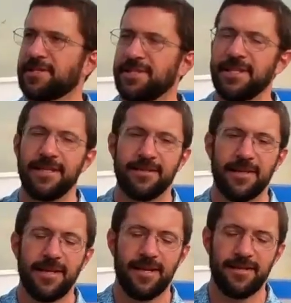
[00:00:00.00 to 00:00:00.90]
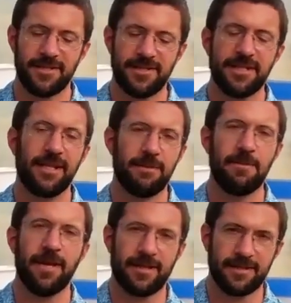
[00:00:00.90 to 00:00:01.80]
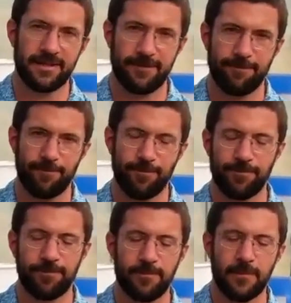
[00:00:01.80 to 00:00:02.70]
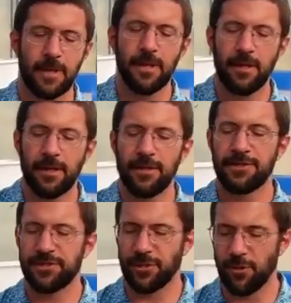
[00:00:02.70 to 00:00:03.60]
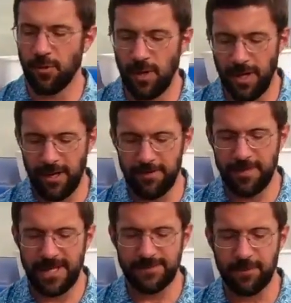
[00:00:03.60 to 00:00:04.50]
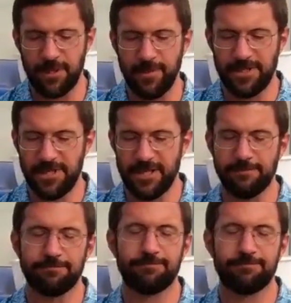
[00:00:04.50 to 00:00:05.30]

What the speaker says: the seedling mix. So that's pretty much it.